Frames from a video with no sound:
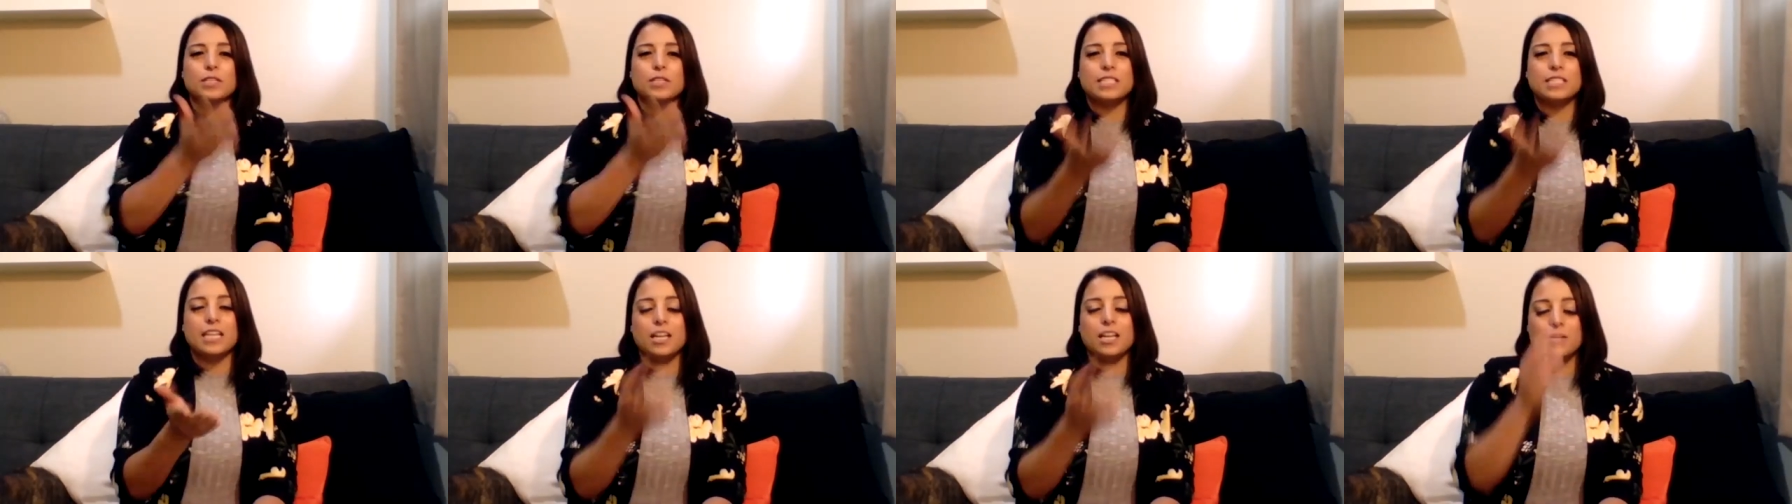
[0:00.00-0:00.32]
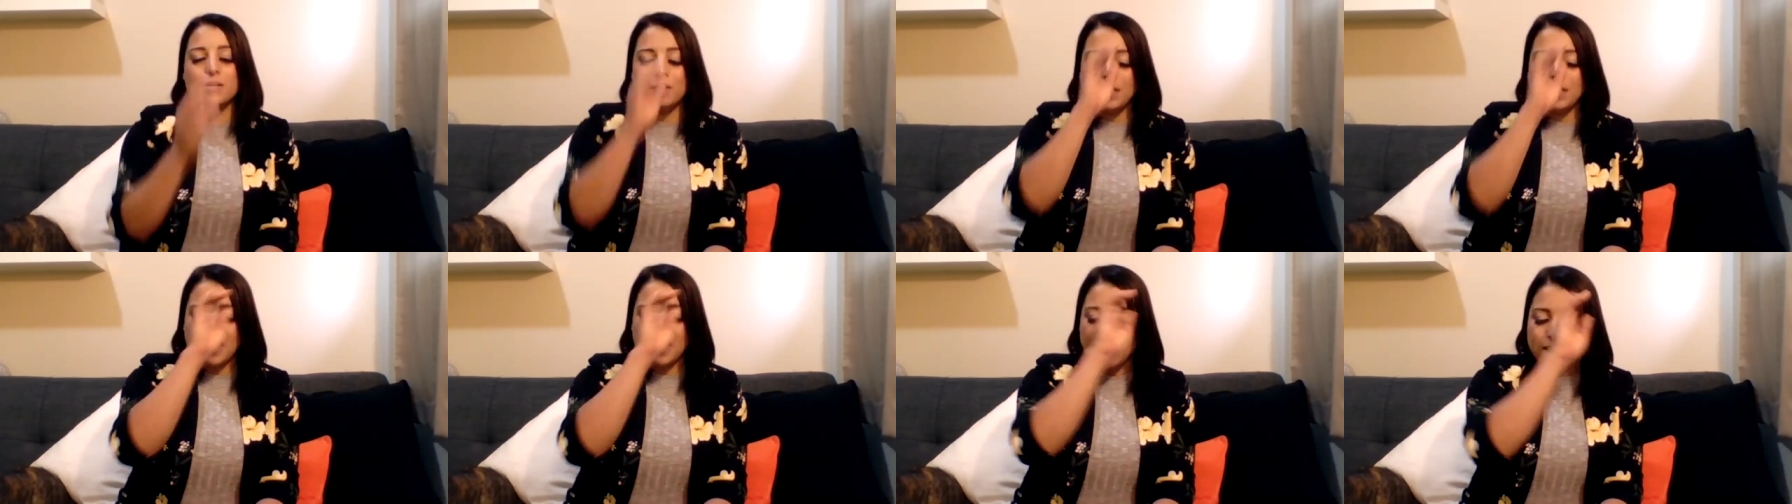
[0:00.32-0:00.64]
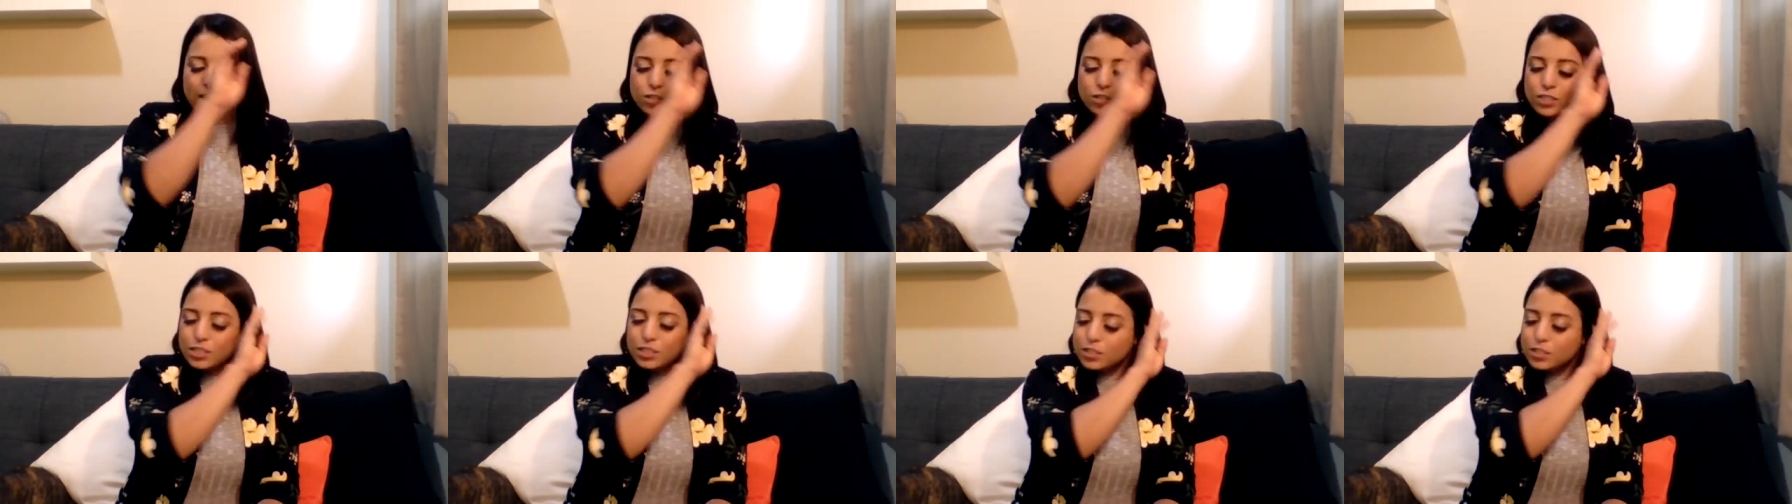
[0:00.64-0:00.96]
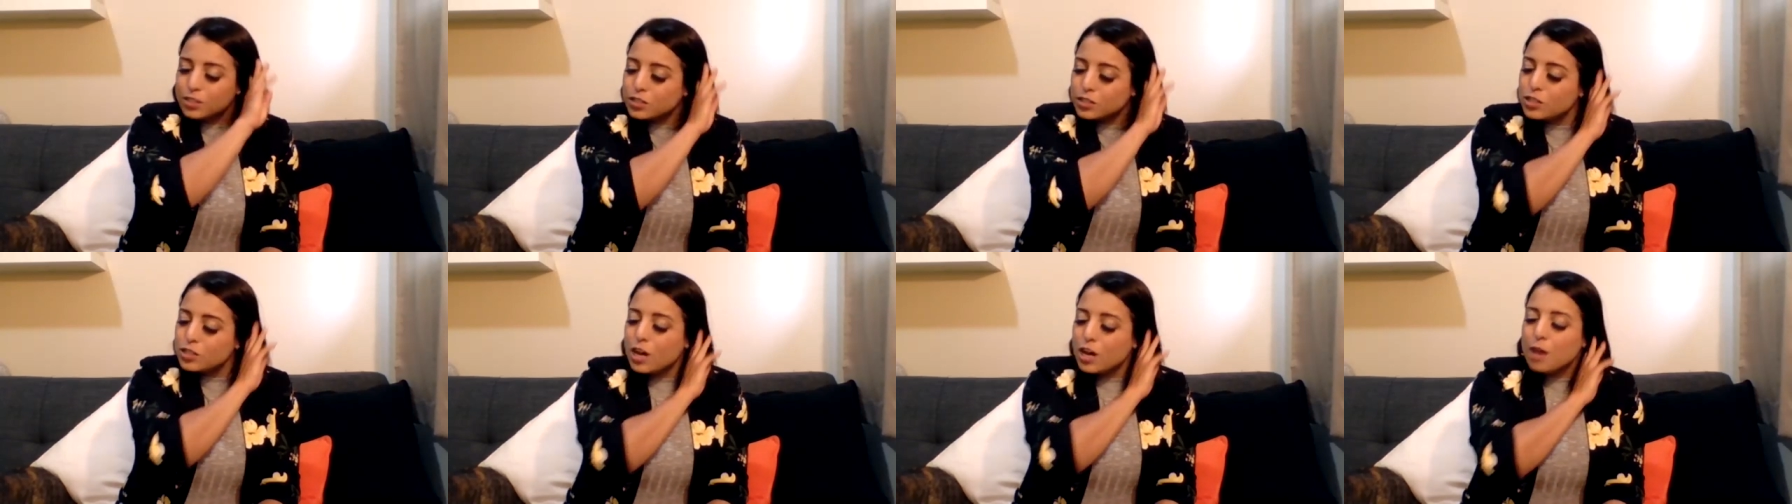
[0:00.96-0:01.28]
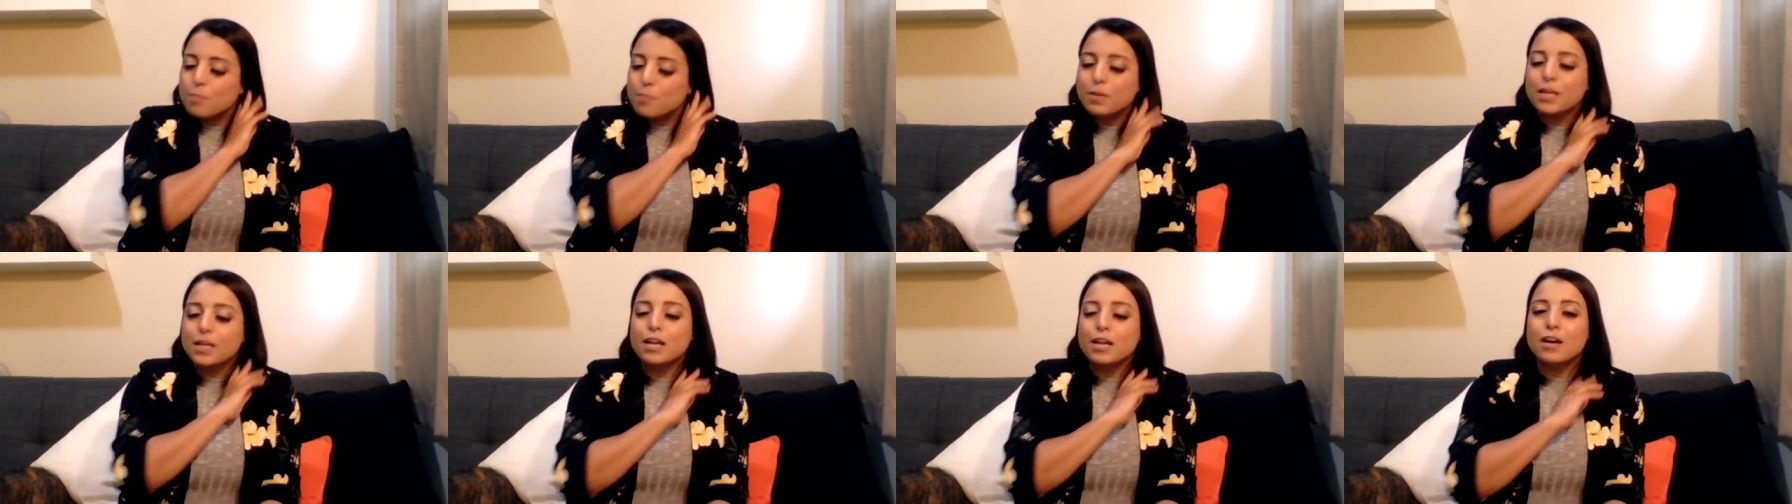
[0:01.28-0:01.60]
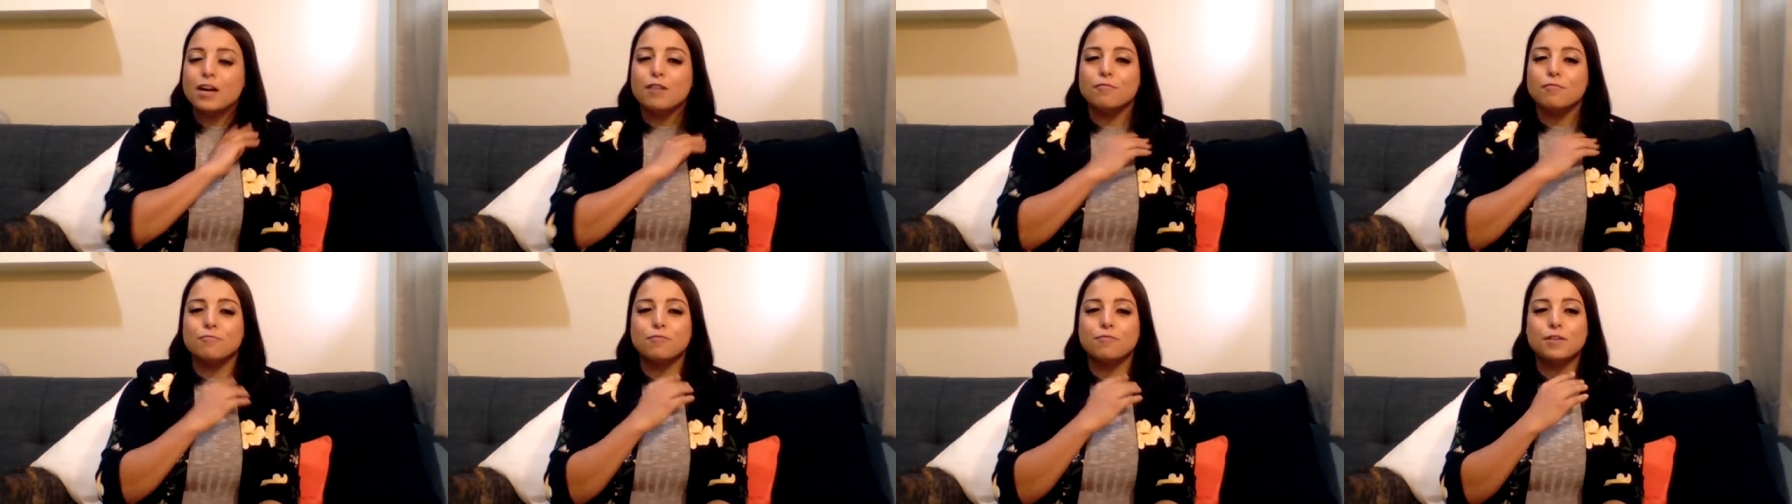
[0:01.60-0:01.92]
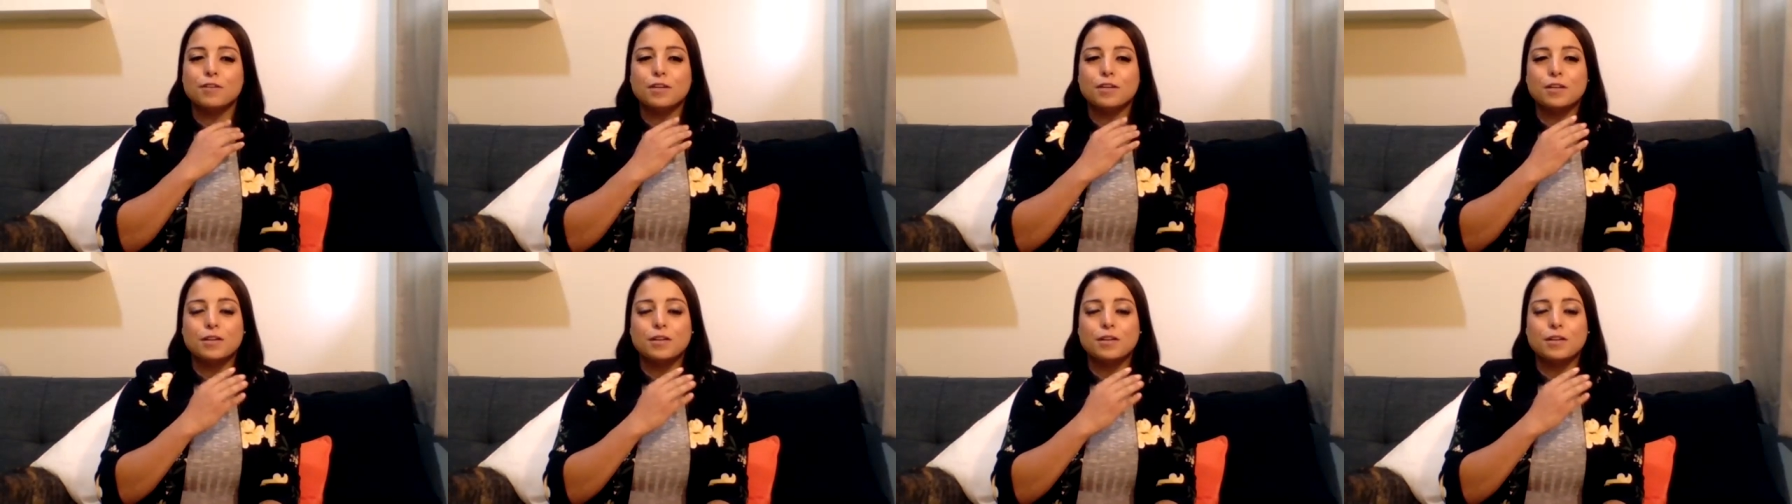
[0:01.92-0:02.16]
to take me actually to the topic of